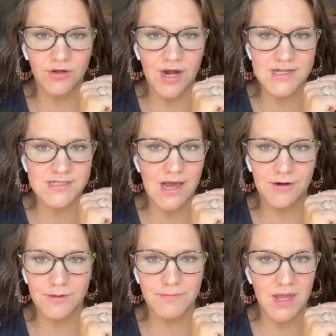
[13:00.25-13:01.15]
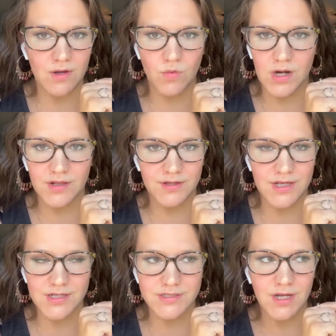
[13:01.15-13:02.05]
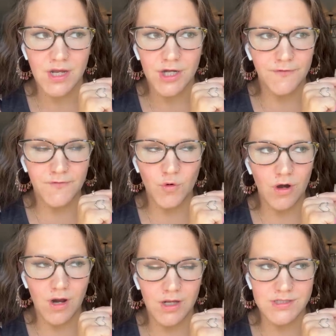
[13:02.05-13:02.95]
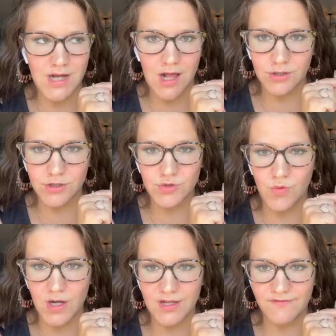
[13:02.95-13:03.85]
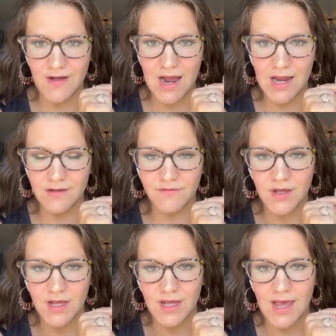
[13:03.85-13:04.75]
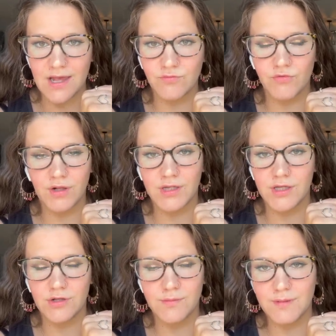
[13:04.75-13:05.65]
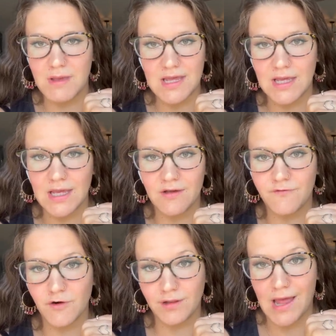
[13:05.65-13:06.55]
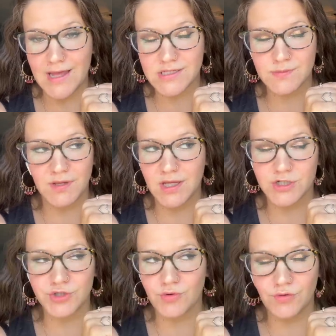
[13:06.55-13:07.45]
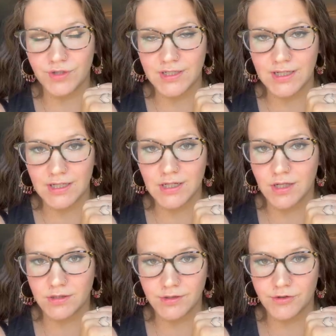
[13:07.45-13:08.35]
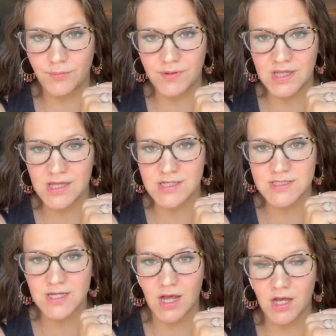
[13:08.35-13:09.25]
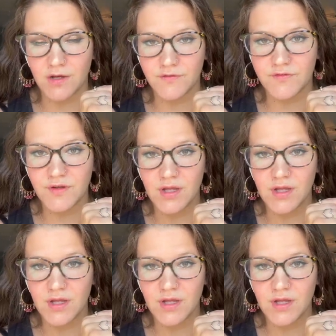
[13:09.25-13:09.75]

guys how to make one of these for a dollar twenty-five, and really you'd be making it for less because you only need a little piece of